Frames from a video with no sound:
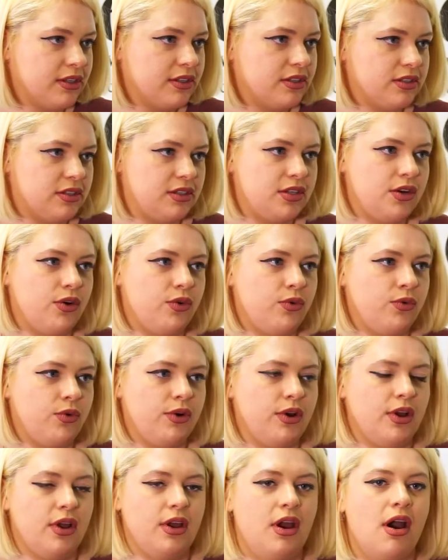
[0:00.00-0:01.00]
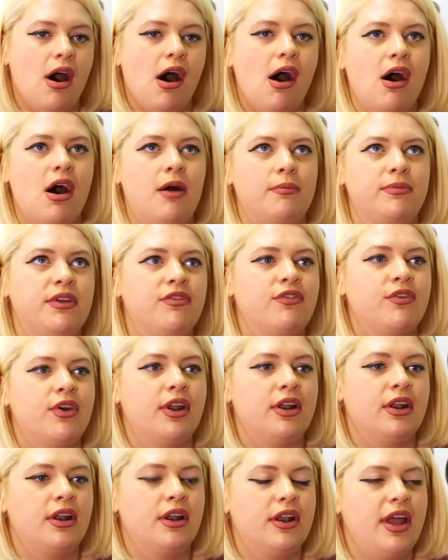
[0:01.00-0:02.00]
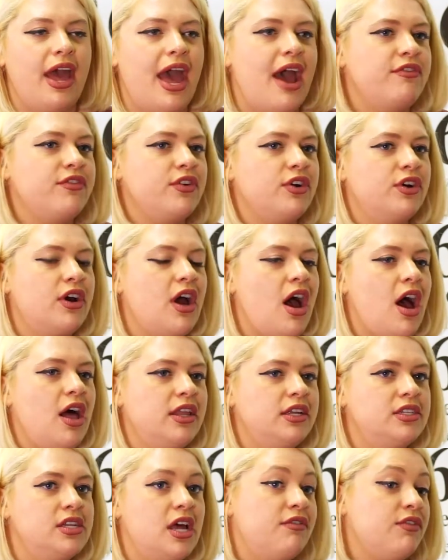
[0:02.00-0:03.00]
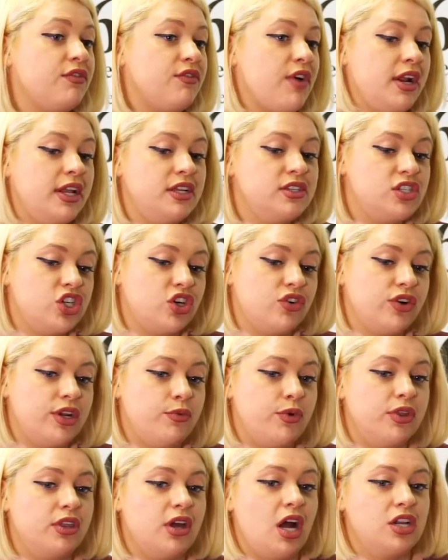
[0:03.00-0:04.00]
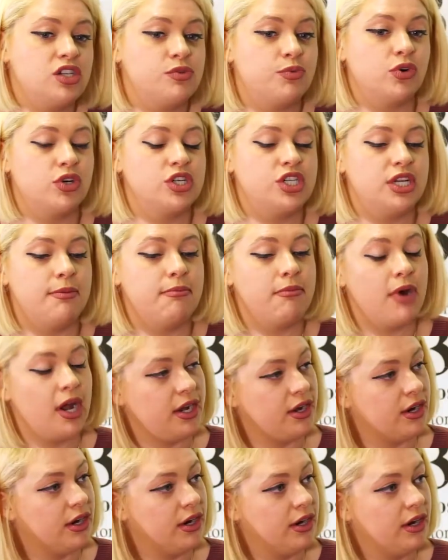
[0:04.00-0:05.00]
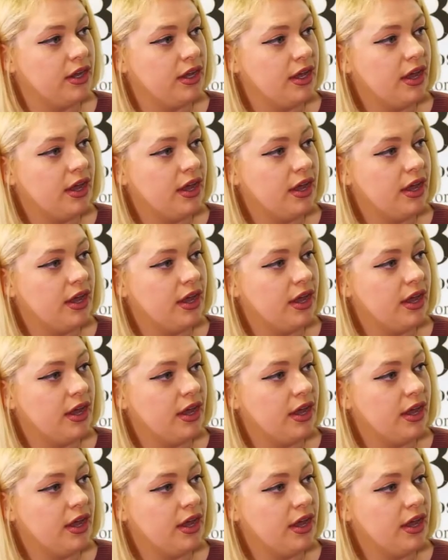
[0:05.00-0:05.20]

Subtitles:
So after college, I have a finance degree with an entrepreneurship minor.